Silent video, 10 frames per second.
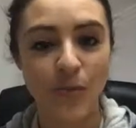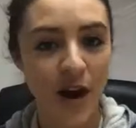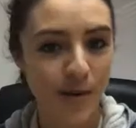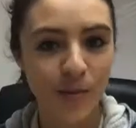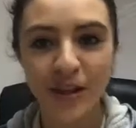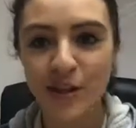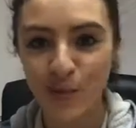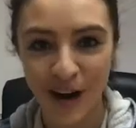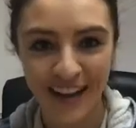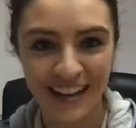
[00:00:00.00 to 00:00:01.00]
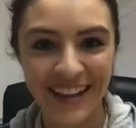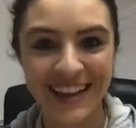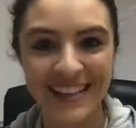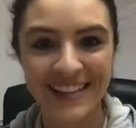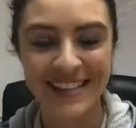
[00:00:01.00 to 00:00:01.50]
probably new product
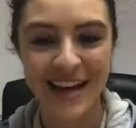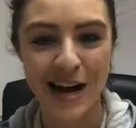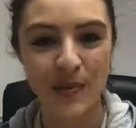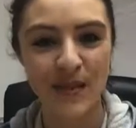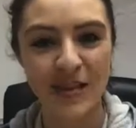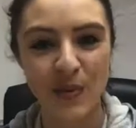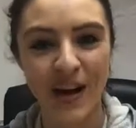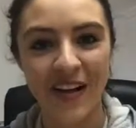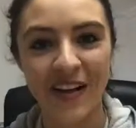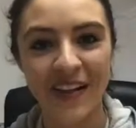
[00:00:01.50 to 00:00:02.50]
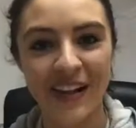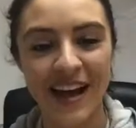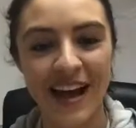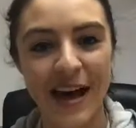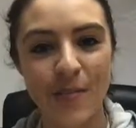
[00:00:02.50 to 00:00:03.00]
lines as well.
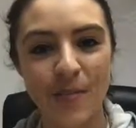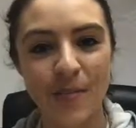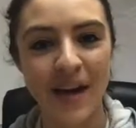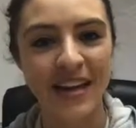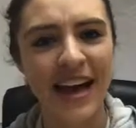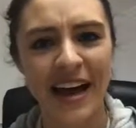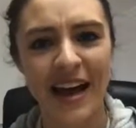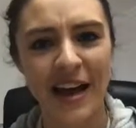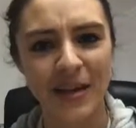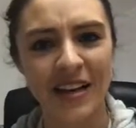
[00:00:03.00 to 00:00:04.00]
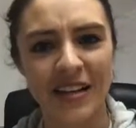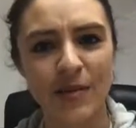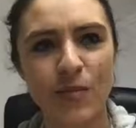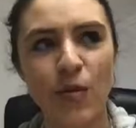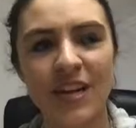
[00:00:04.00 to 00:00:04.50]
But yeah, I mean, I
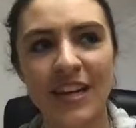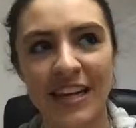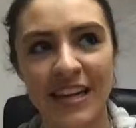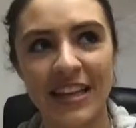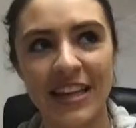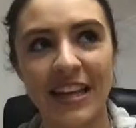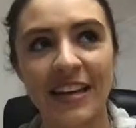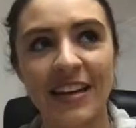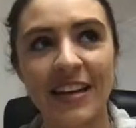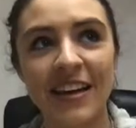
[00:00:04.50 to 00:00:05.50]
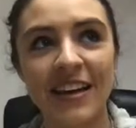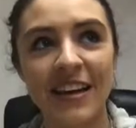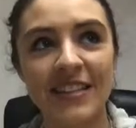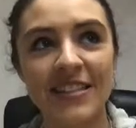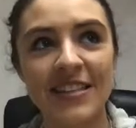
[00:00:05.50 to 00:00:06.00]
think more than anything,
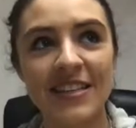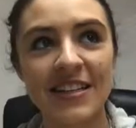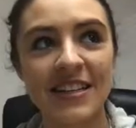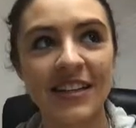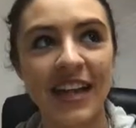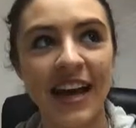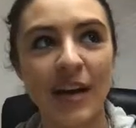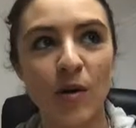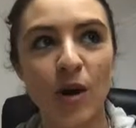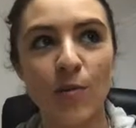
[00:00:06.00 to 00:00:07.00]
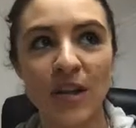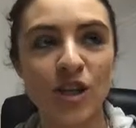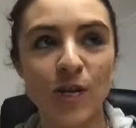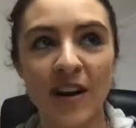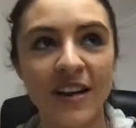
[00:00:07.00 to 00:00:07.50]
it's like
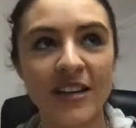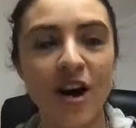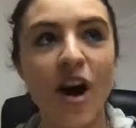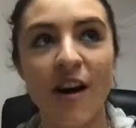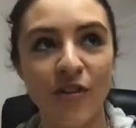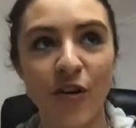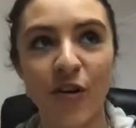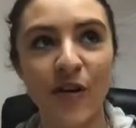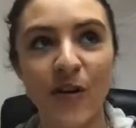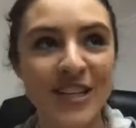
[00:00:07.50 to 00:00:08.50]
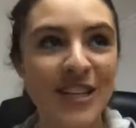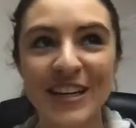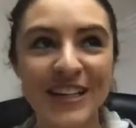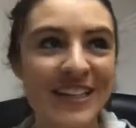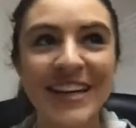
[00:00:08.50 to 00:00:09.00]
obituaries are awful. We
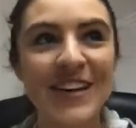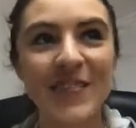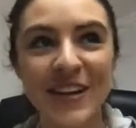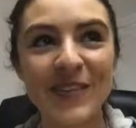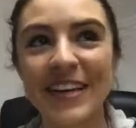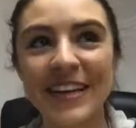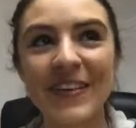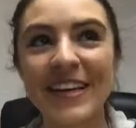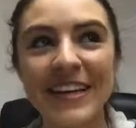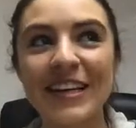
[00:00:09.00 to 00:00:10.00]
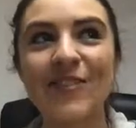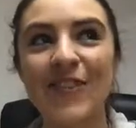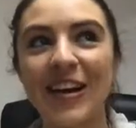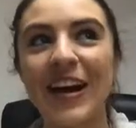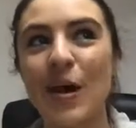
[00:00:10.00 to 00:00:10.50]
shouldn't, we need to
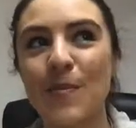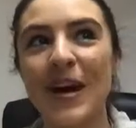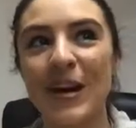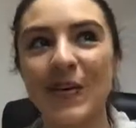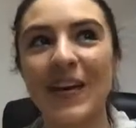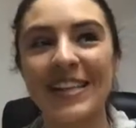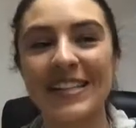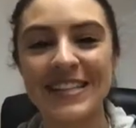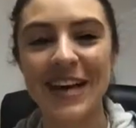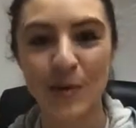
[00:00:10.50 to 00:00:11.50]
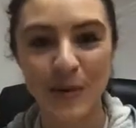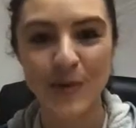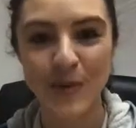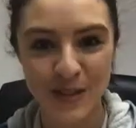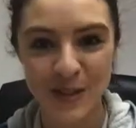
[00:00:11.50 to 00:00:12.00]
figure out better ways to tell
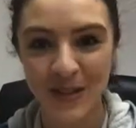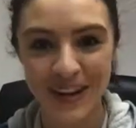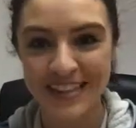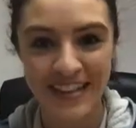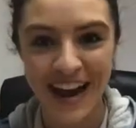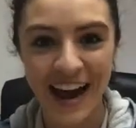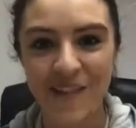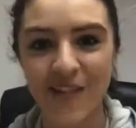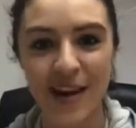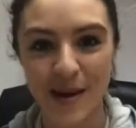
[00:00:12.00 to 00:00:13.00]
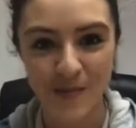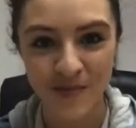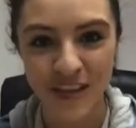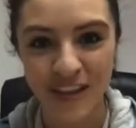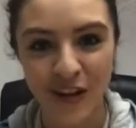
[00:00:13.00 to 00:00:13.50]
people's stories and have
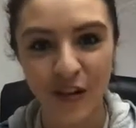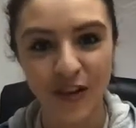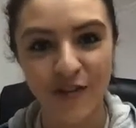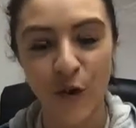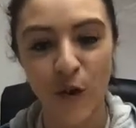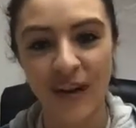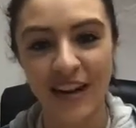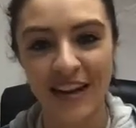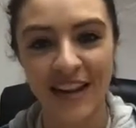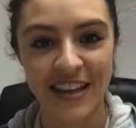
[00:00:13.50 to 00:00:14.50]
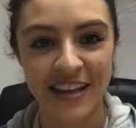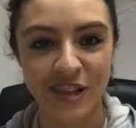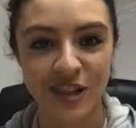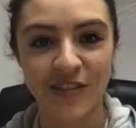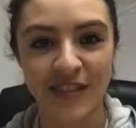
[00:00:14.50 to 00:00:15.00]
them, you know, live forward. And I think
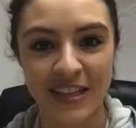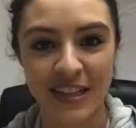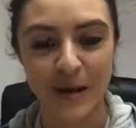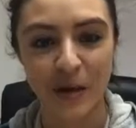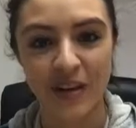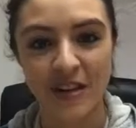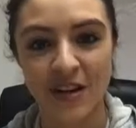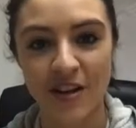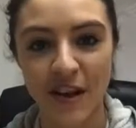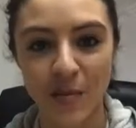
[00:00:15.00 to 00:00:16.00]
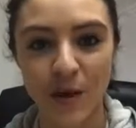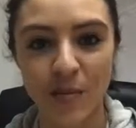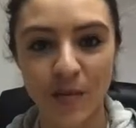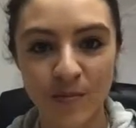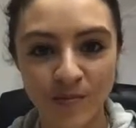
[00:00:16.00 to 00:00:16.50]
Eterneva is going to be the one to solve that problem.